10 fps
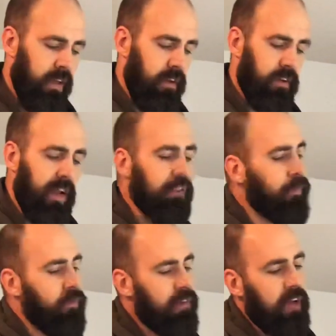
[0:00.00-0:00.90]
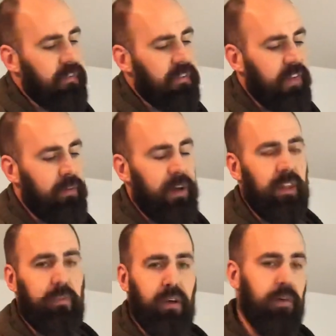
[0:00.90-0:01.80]
You're not supposed to ever set them on
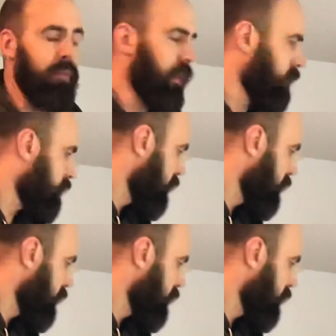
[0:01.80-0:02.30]
the brim, so